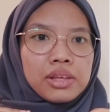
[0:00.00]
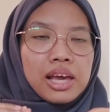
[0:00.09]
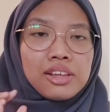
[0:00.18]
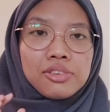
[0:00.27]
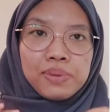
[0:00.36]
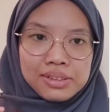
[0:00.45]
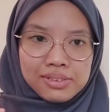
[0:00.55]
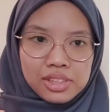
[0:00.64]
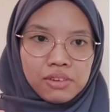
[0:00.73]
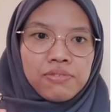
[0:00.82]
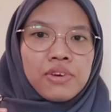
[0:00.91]

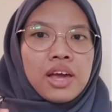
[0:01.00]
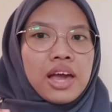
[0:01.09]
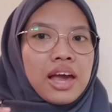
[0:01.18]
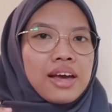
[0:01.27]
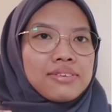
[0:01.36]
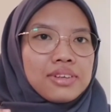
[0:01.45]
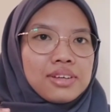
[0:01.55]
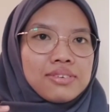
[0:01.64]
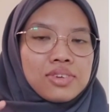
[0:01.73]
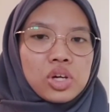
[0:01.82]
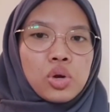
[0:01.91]
expensive, as
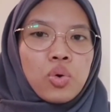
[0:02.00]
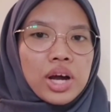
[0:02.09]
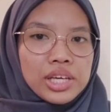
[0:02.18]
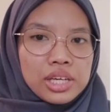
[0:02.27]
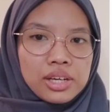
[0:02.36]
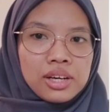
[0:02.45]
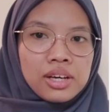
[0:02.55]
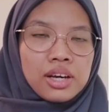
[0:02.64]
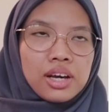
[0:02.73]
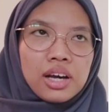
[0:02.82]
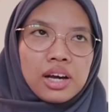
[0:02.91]
is require
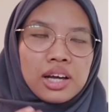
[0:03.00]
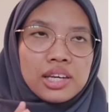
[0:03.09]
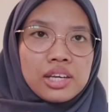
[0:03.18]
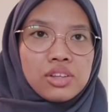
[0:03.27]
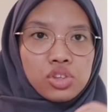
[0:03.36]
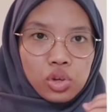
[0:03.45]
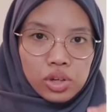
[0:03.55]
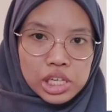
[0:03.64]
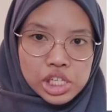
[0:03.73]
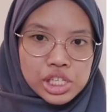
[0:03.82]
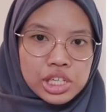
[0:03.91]
the
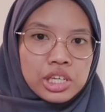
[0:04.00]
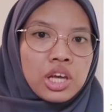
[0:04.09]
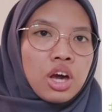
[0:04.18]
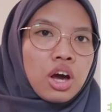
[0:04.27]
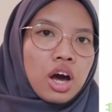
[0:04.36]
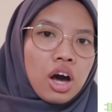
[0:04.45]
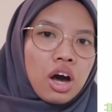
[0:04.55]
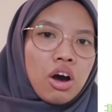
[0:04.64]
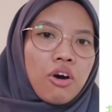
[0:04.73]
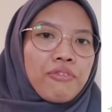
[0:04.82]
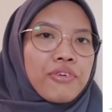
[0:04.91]
installation
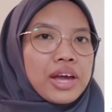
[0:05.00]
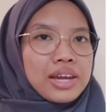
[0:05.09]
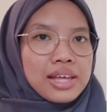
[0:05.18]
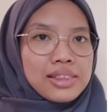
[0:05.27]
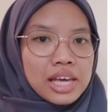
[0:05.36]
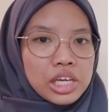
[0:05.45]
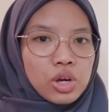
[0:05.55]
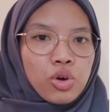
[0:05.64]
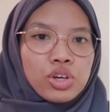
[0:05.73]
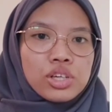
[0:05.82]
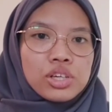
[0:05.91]
of an entire
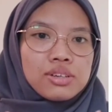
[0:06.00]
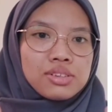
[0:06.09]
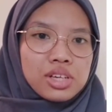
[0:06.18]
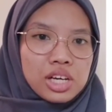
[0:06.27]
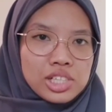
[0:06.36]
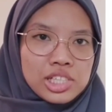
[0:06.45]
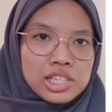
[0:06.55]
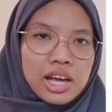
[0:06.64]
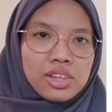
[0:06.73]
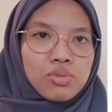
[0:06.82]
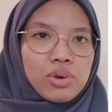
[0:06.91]
concrete structure
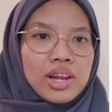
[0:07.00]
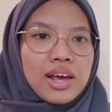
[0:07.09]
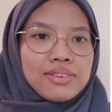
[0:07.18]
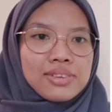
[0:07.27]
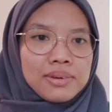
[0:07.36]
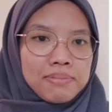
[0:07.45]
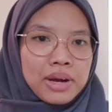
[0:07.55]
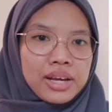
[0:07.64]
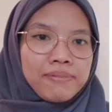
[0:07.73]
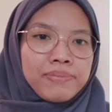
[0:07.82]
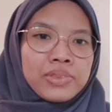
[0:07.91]
as well as
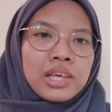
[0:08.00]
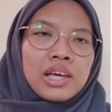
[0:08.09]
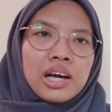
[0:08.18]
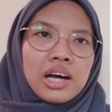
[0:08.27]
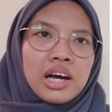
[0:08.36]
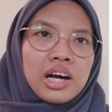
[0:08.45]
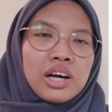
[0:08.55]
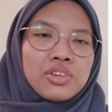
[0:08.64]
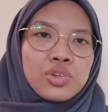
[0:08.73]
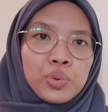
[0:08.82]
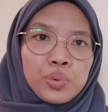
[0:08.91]
turbine.
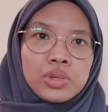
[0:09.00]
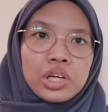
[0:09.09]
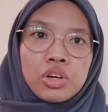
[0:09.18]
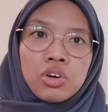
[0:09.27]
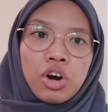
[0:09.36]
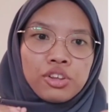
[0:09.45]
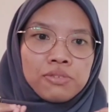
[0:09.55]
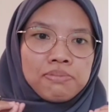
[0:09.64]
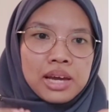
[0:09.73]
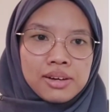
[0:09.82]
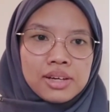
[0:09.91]
So the cost
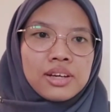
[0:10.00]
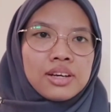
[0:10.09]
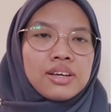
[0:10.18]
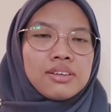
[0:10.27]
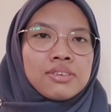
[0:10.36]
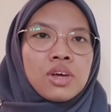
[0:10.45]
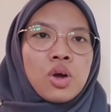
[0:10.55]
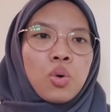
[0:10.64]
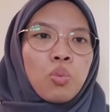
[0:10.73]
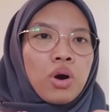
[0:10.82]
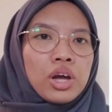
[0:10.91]
barrier is
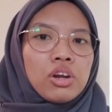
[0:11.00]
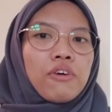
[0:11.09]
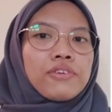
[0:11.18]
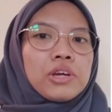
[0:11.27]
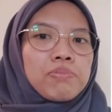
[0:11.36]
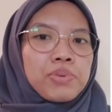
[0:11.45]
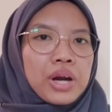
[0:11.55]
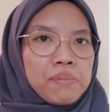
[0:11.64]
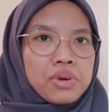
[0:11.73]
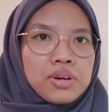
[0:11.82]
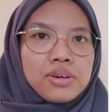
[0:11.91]
one of the
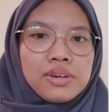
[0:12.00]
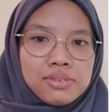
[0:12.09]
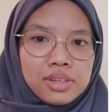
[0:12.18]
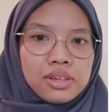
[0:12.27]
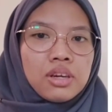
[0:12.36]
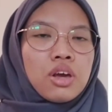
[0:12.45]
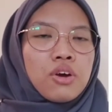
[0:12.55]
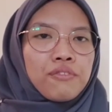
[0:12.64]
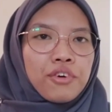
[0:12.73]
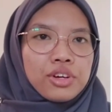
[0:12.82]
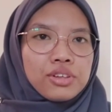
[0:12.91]
primary reasons
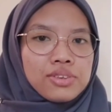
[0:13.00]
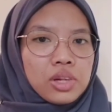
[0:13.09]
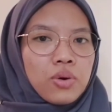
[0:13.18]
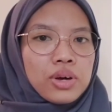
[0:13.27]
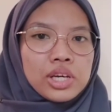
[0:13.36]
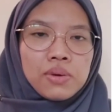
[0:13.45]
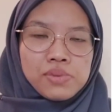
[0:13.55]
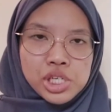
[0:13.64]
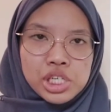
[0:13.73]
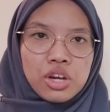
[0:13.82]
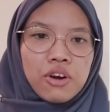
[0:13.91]
for the slow
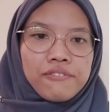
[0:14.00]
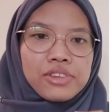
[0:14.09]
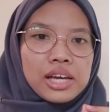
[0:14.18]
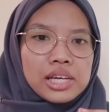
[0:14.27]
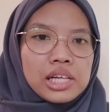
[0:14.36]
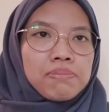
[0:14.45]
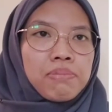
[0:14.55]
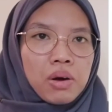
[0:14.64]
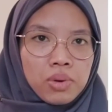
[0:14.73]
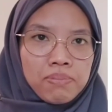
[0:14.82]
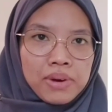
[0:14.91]
adoption of tidal
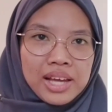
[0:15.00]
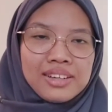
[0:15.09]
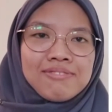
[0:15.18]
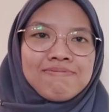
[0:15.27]
power plant.